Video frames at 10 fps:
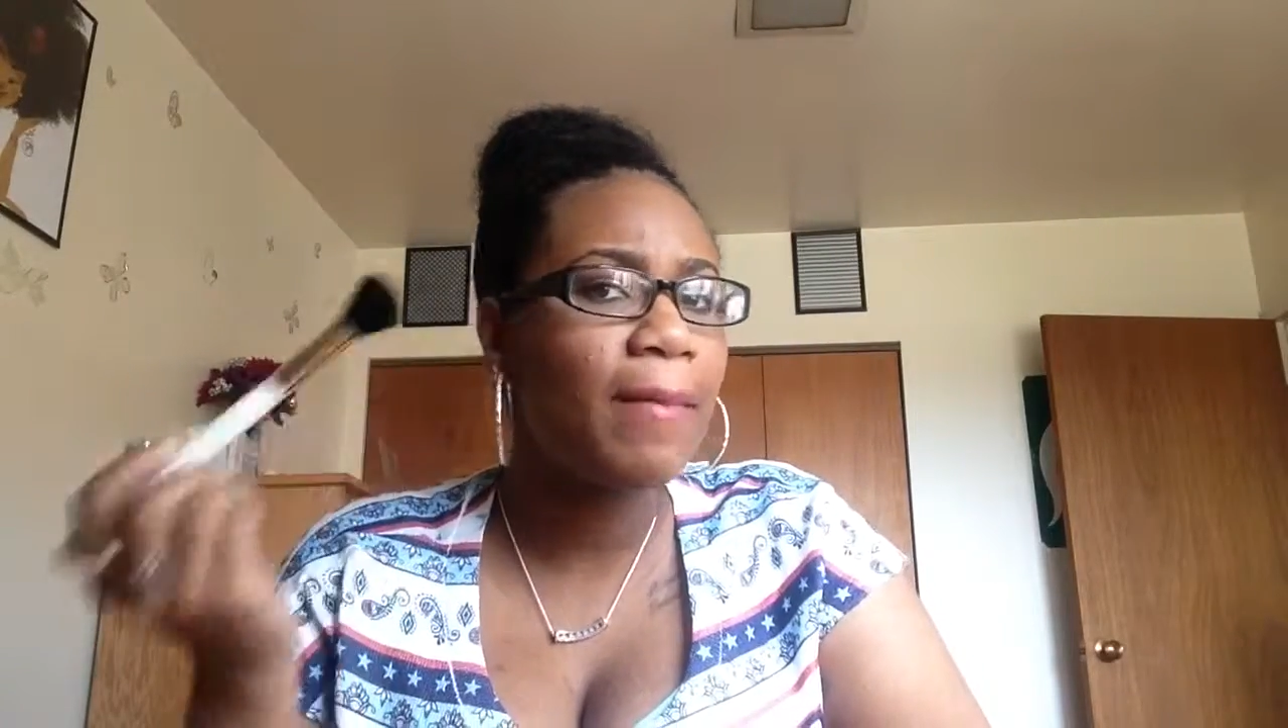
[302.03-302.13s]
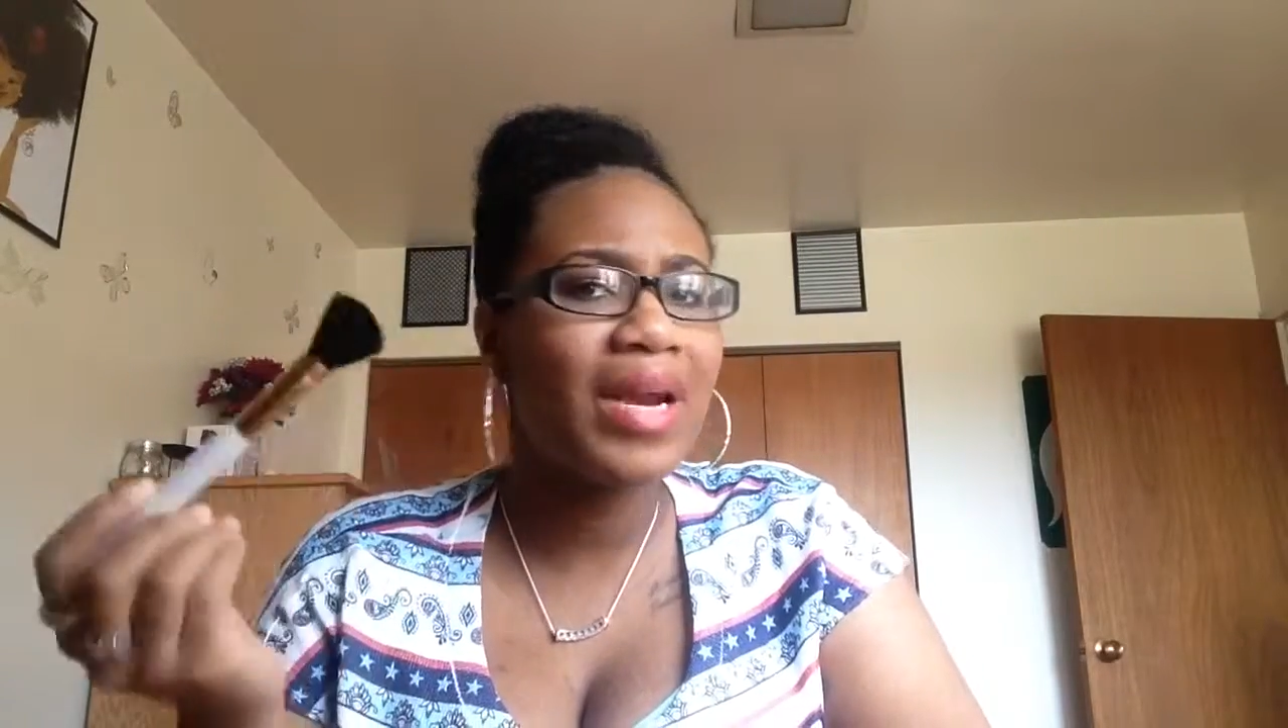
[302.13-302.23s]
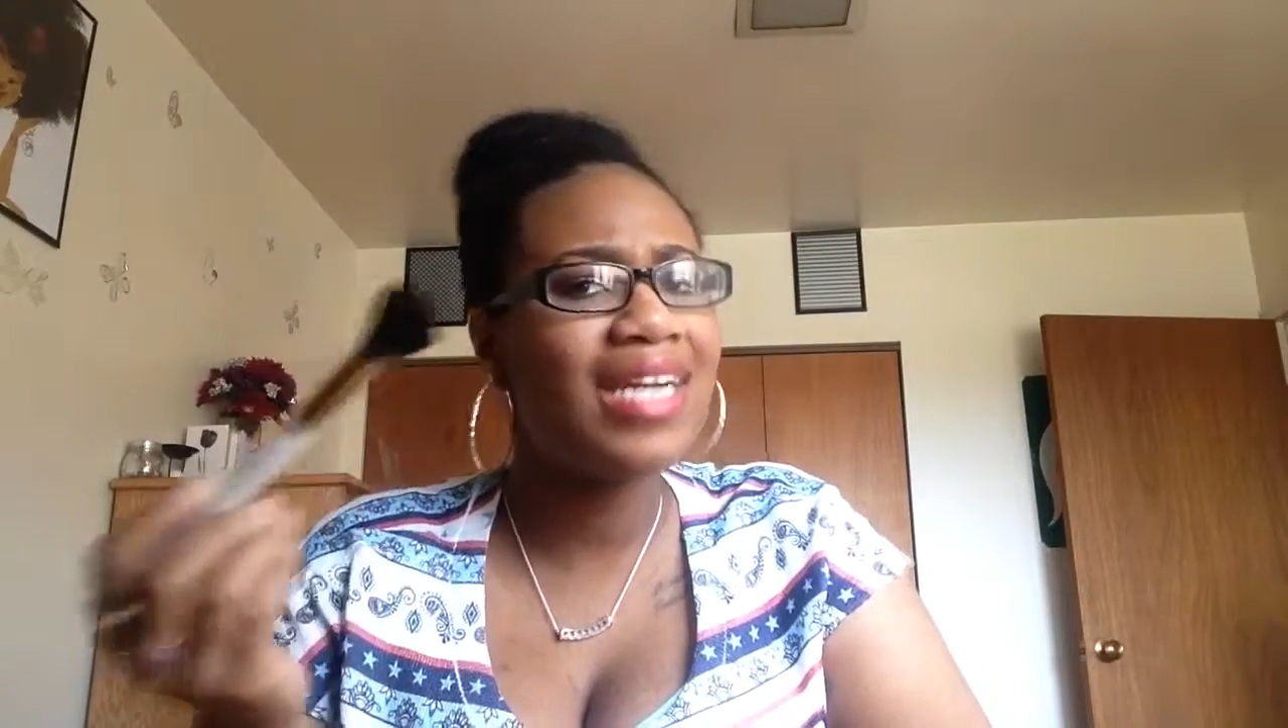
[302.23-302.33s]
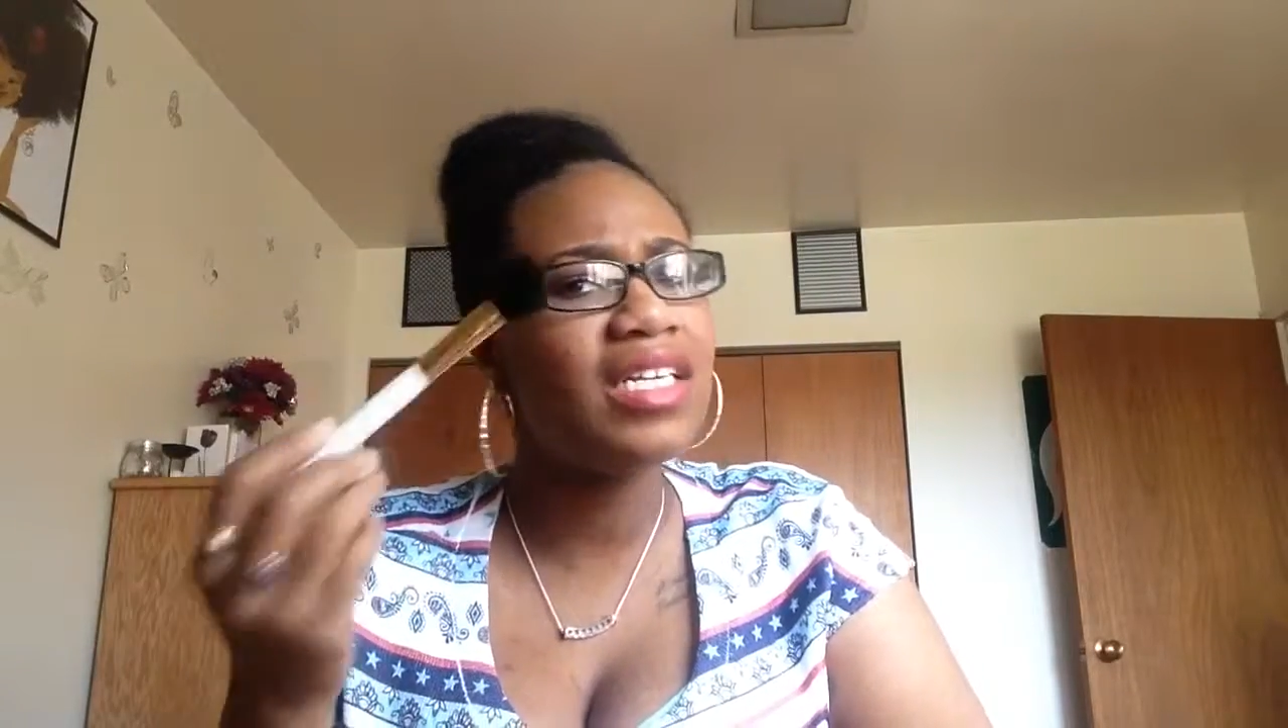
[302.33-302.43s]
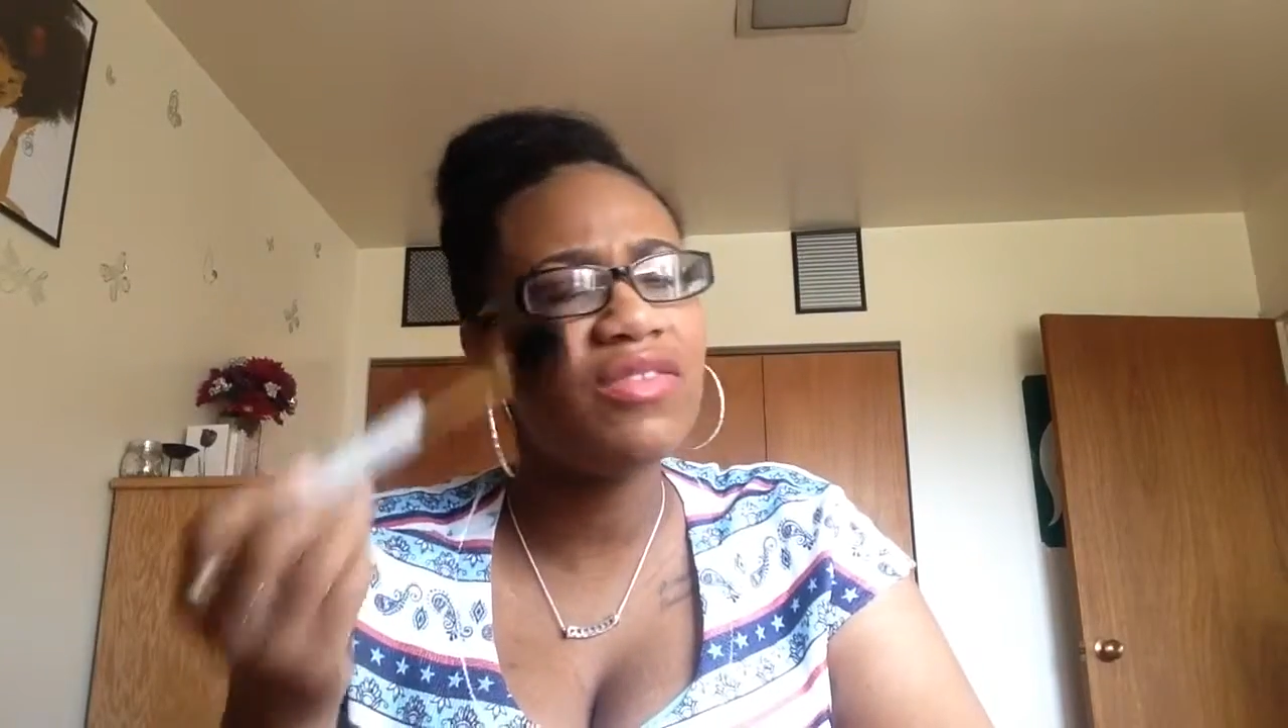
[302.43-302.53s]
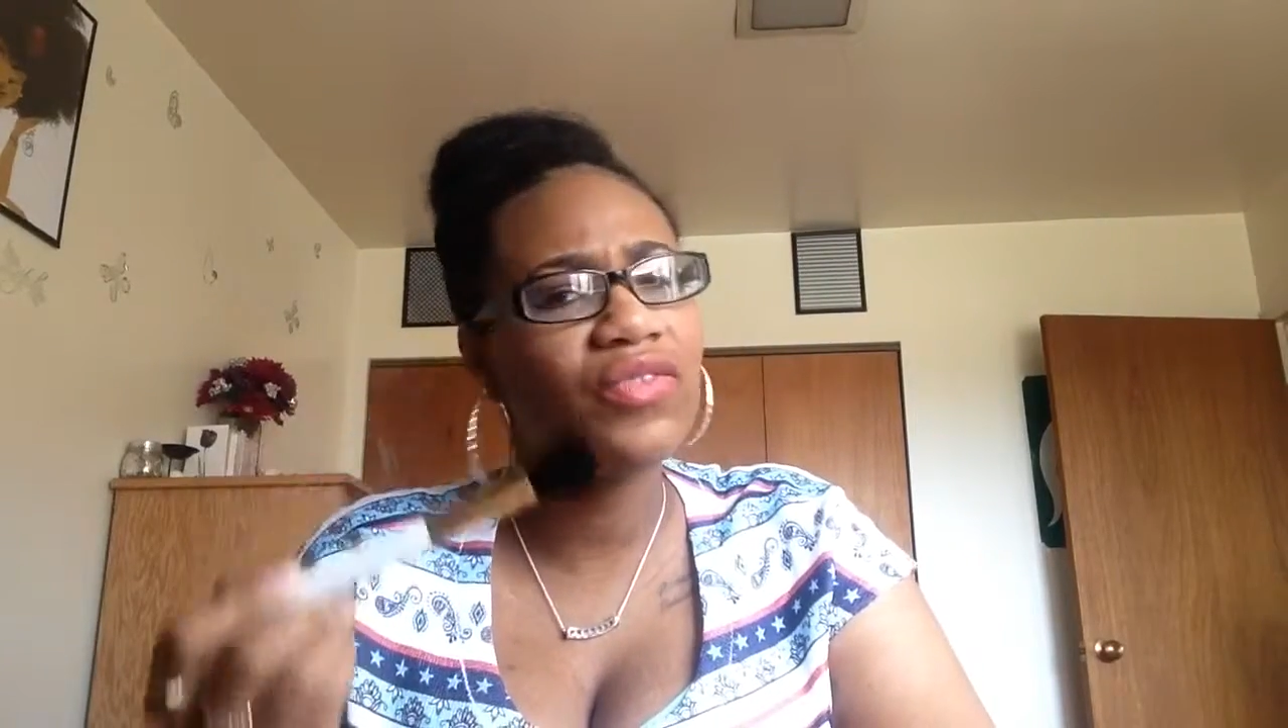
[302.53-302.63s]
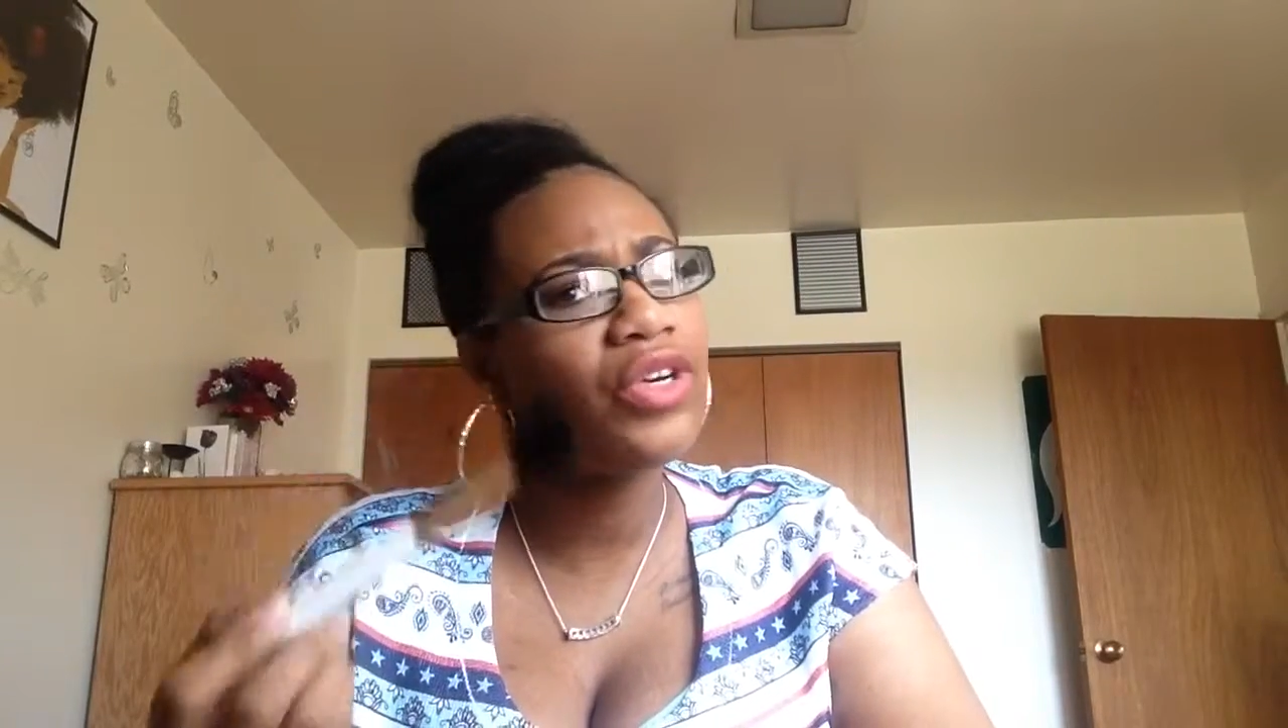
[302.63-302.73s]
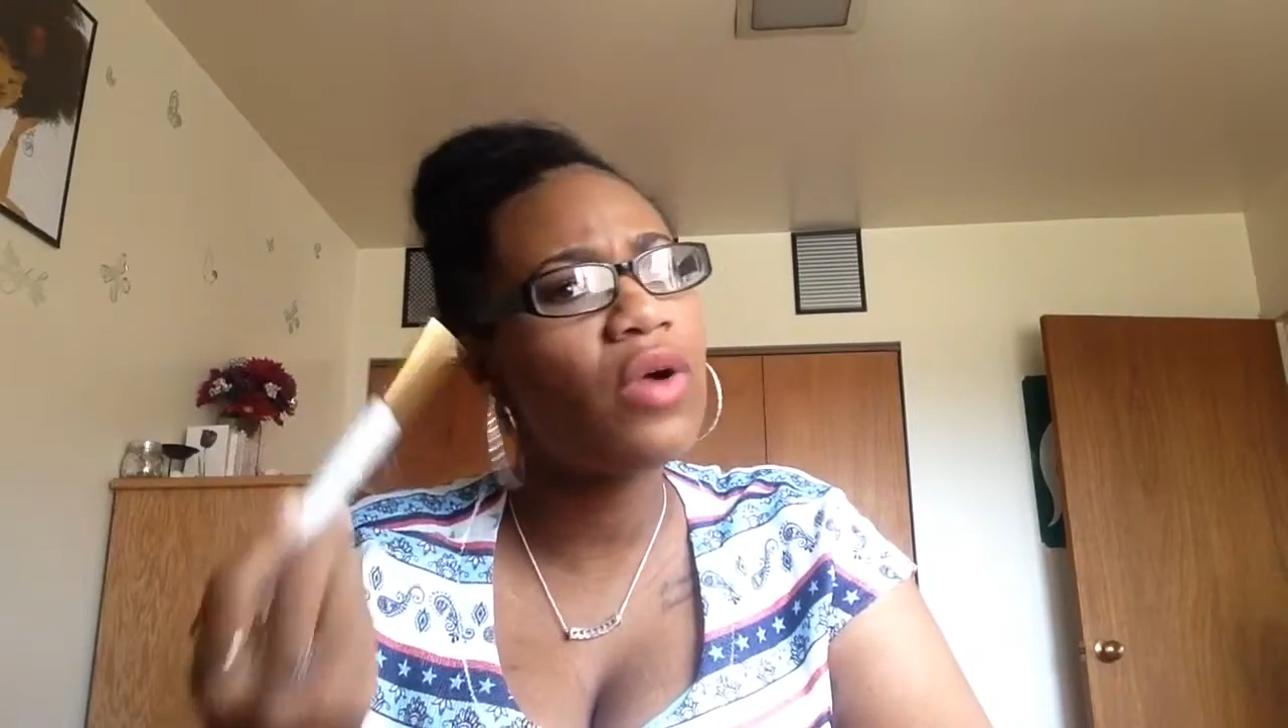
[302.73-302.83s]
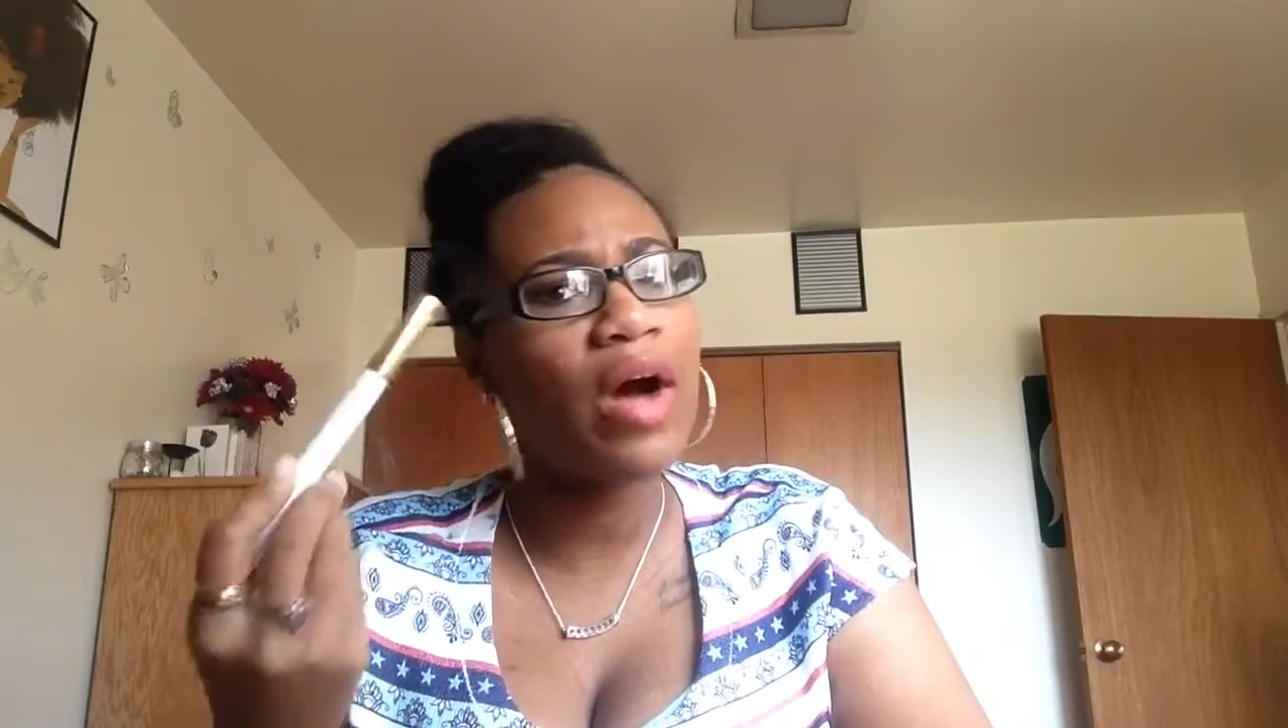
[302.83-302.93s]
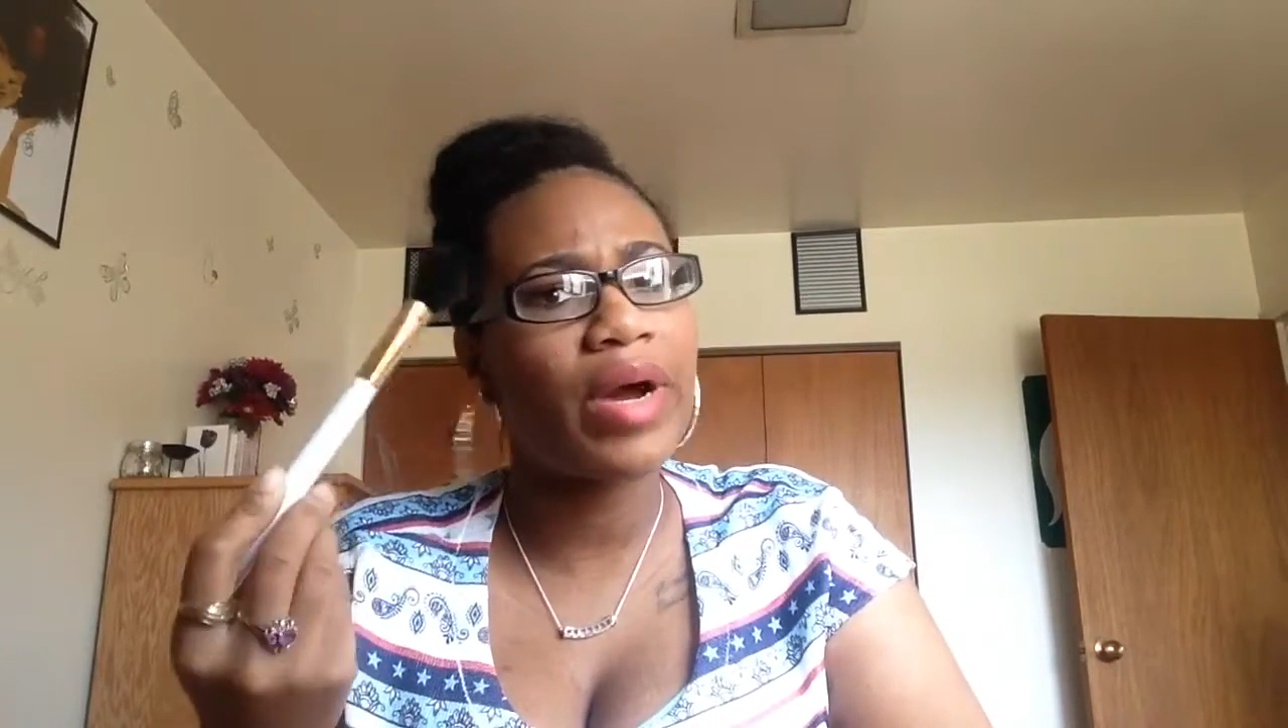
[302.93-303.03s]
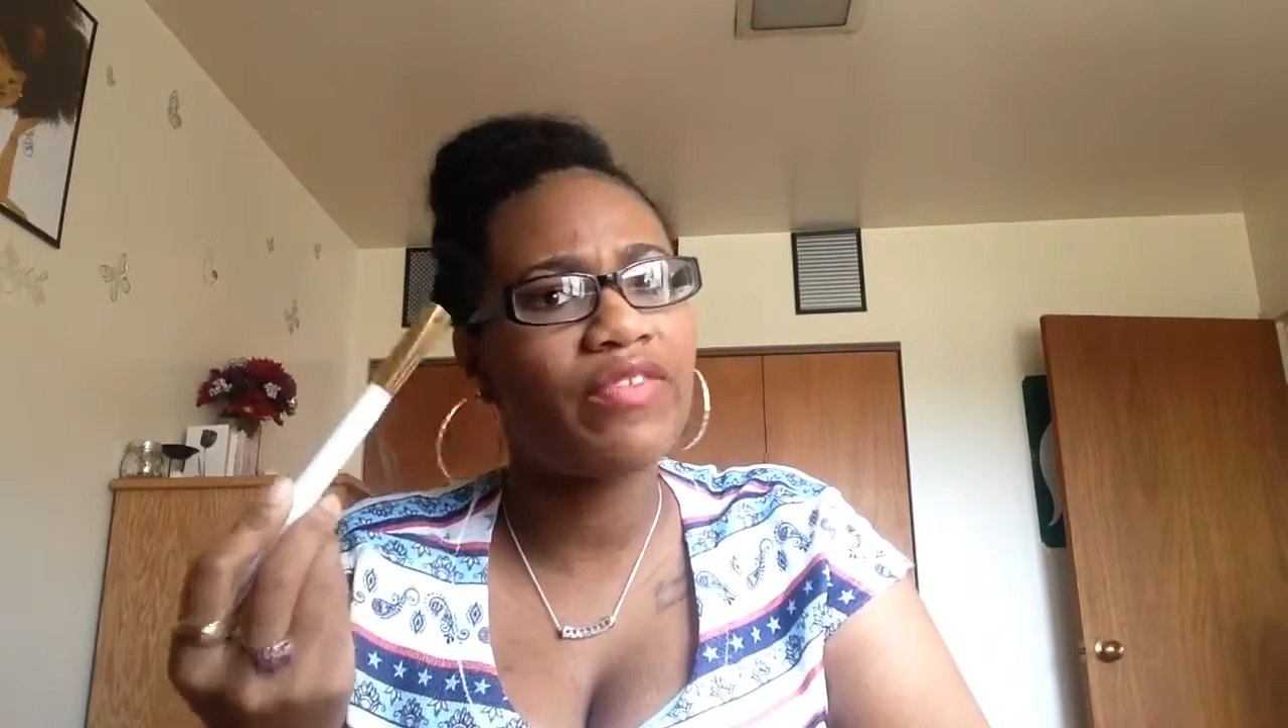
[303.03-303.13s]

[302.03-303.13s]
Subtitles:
but I didn't feel how